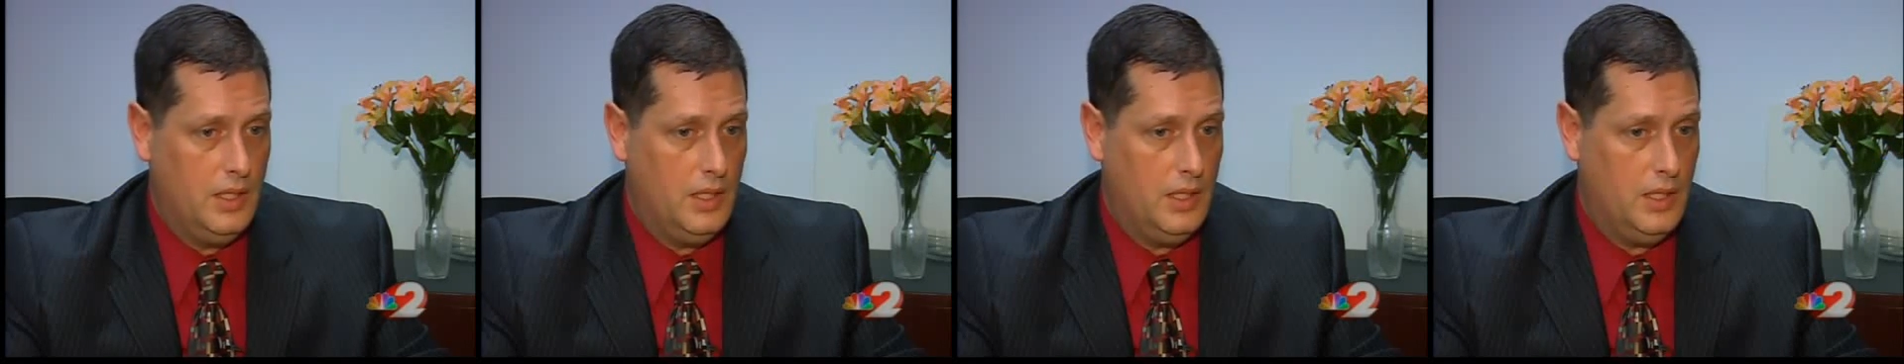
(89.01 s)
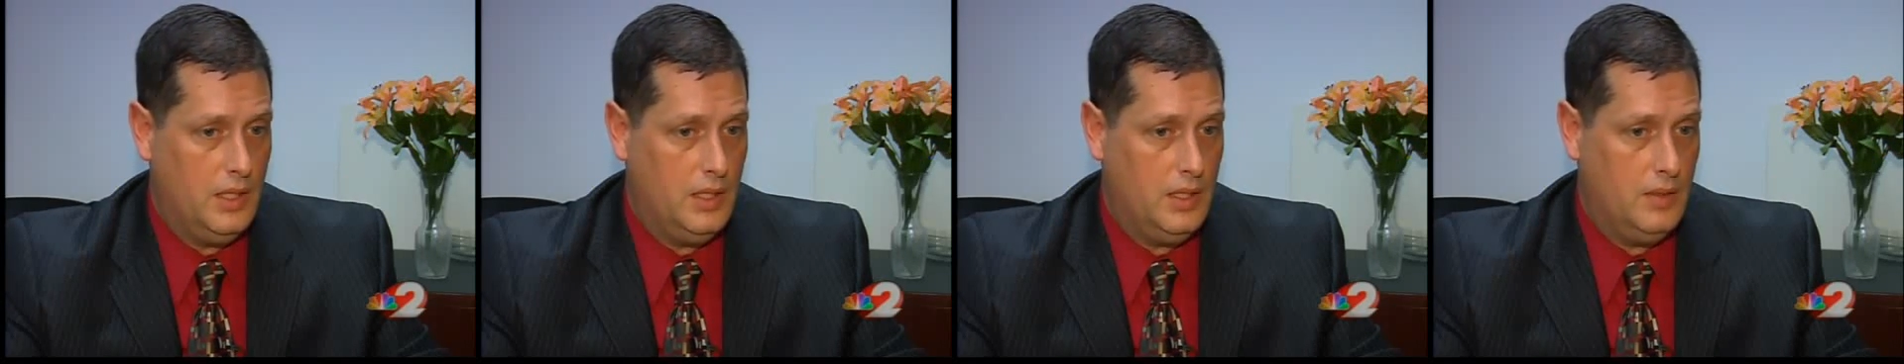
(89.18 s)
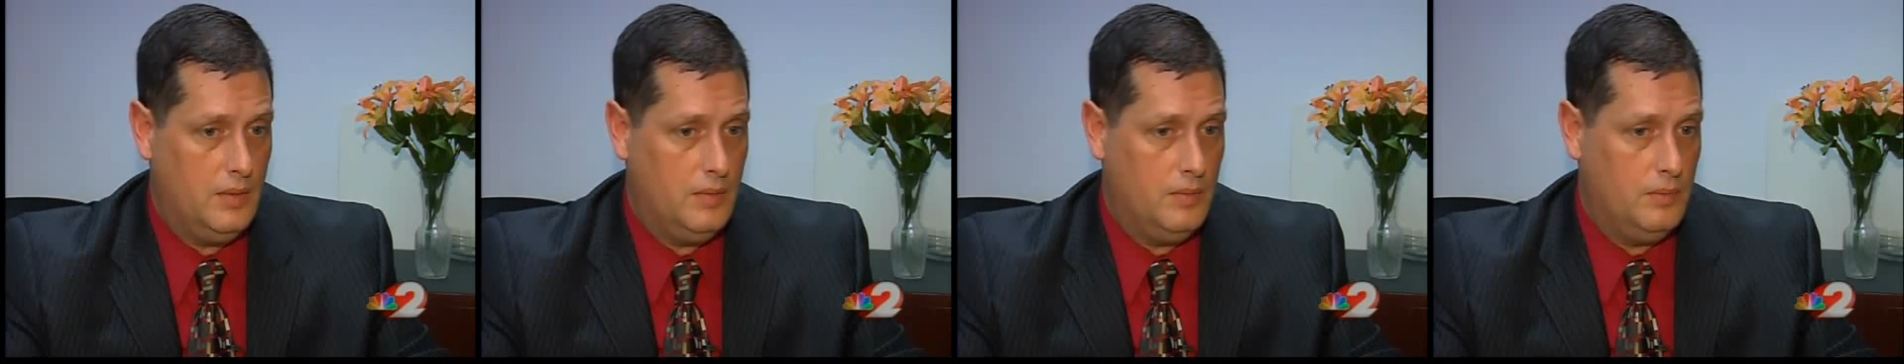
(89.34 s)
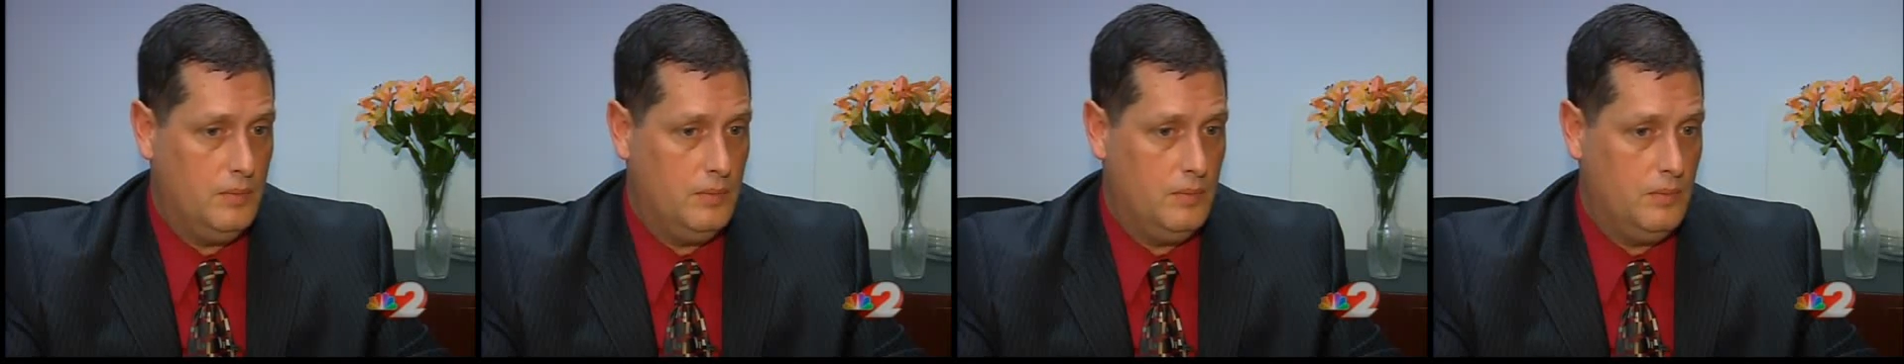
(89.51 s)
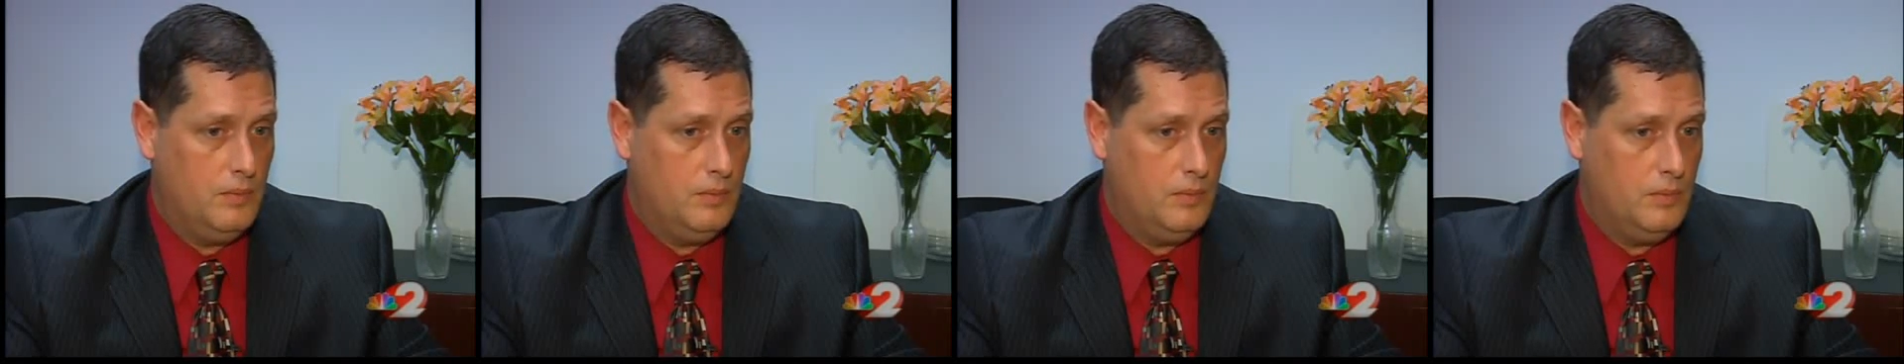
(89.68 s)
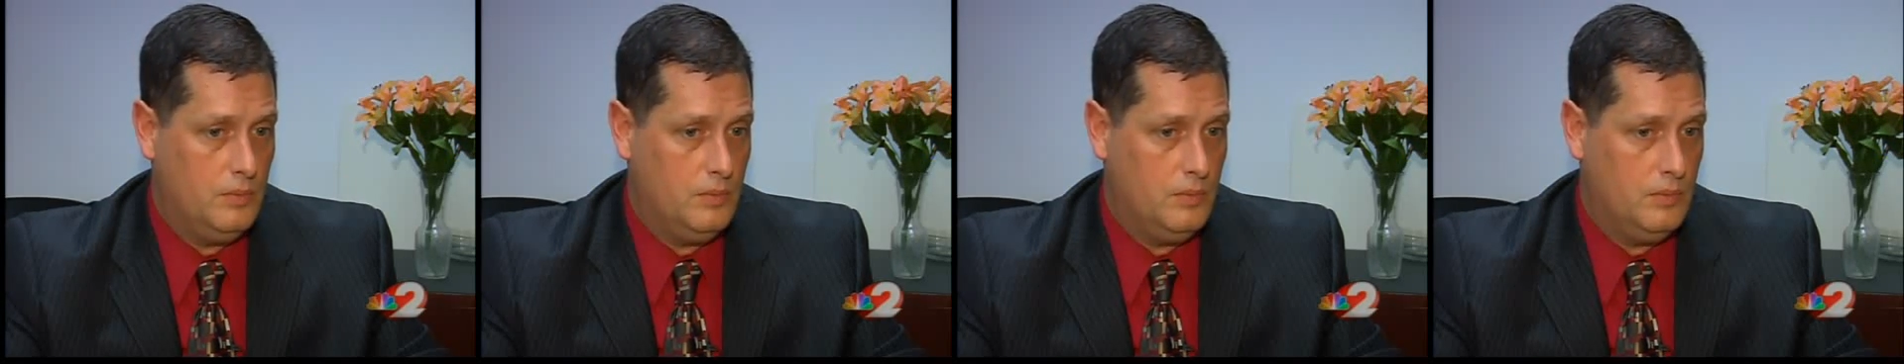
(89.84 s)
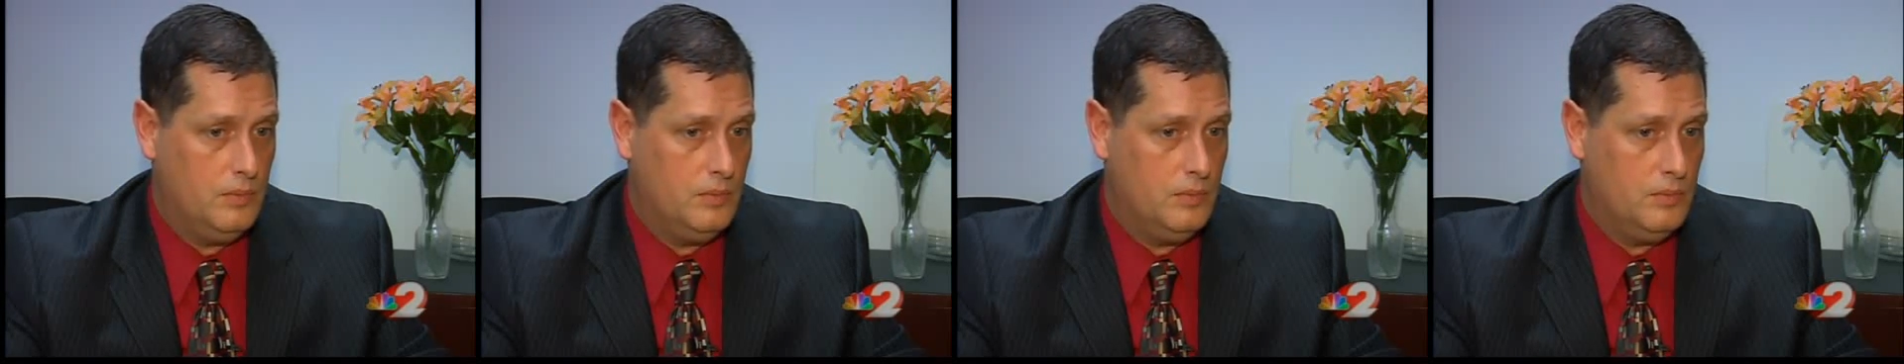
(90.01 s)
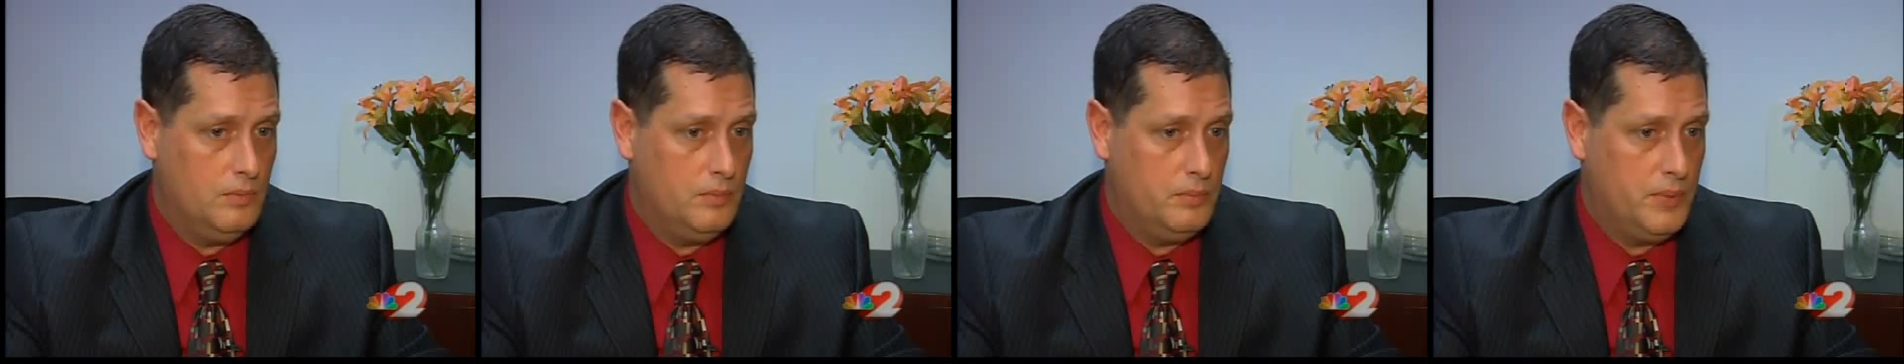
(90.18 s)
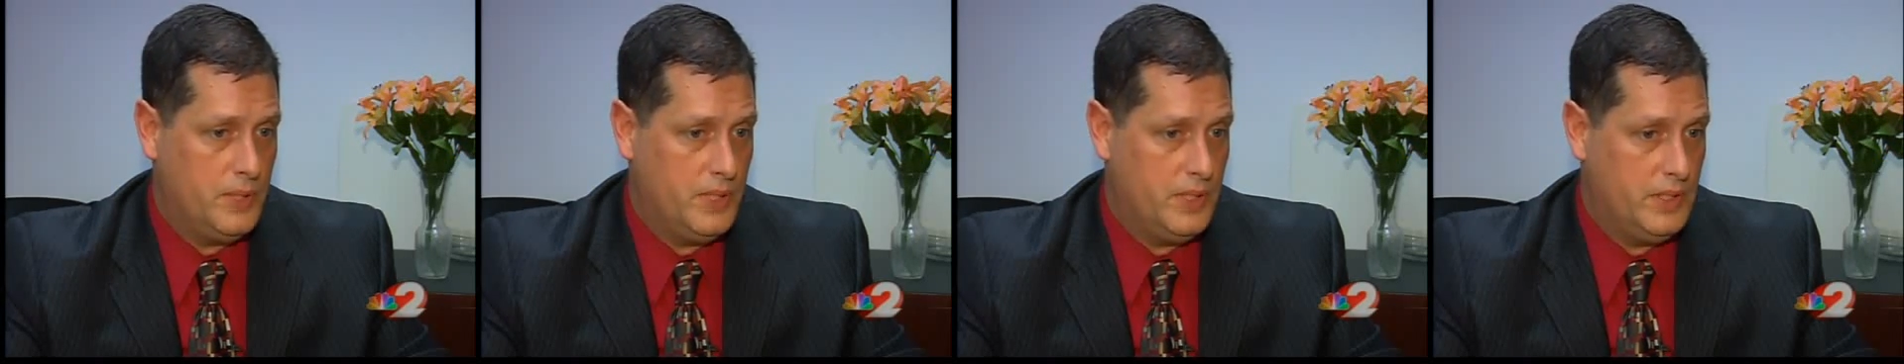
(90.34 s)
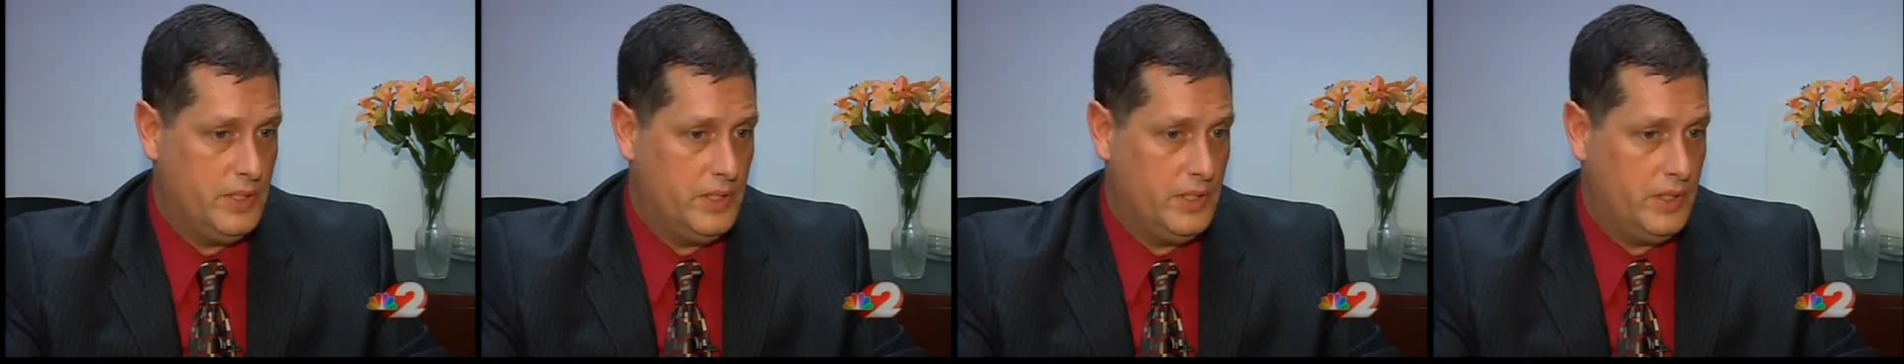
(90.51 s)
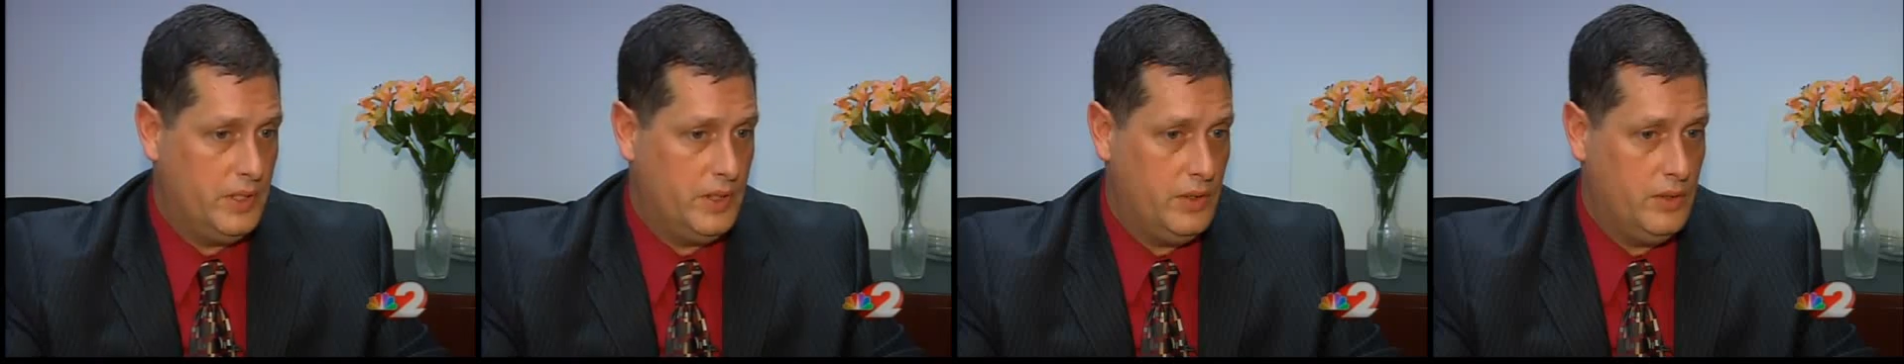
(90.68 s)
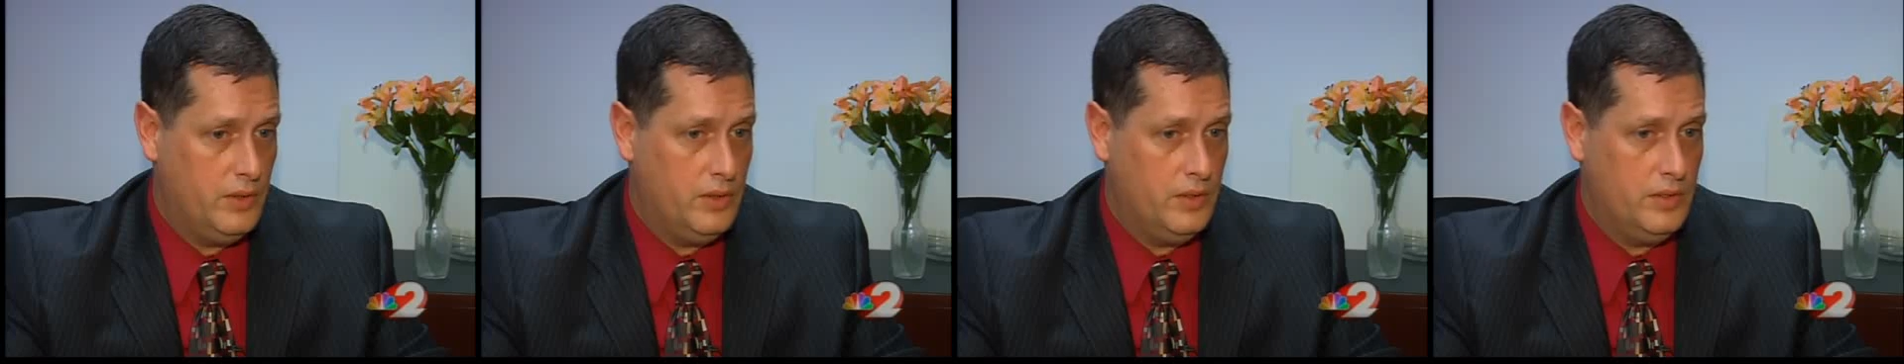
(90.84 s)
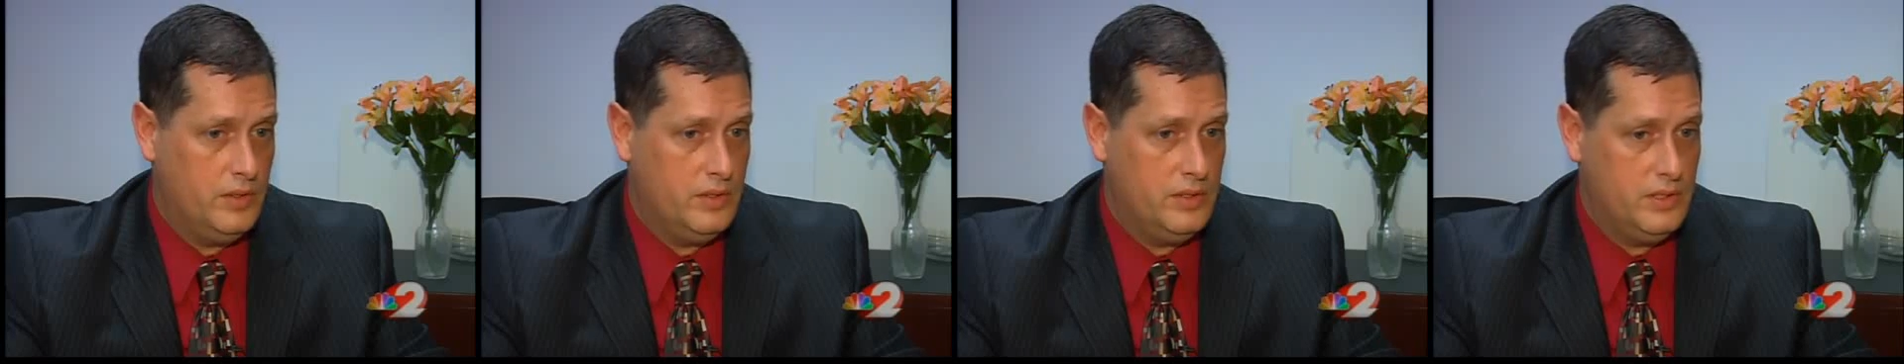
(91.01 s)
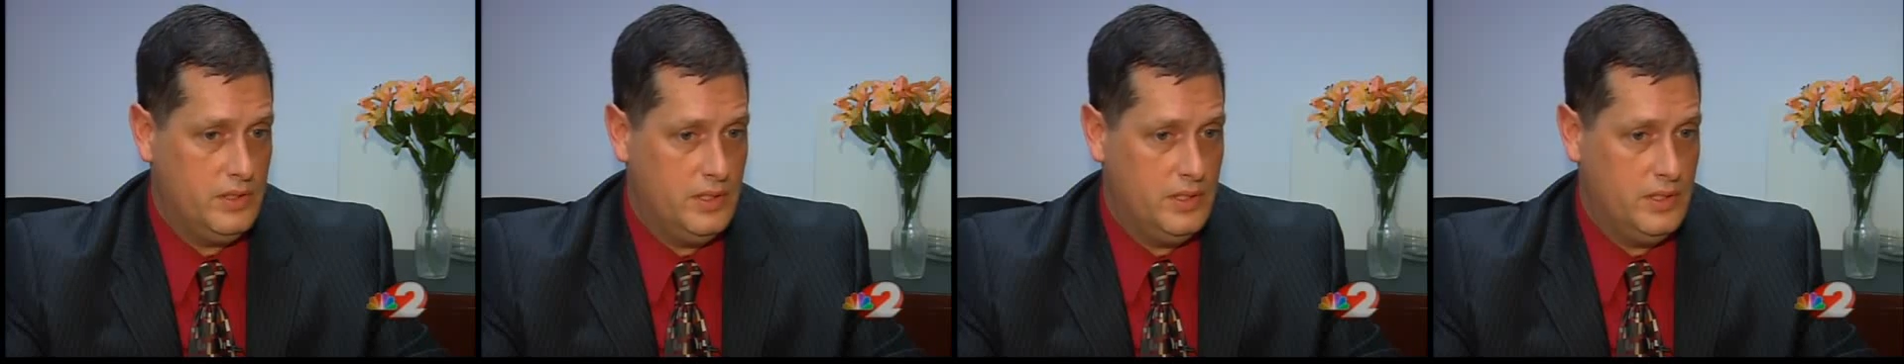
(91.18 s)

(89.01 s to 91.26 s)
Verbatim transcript: um, Project Cure is,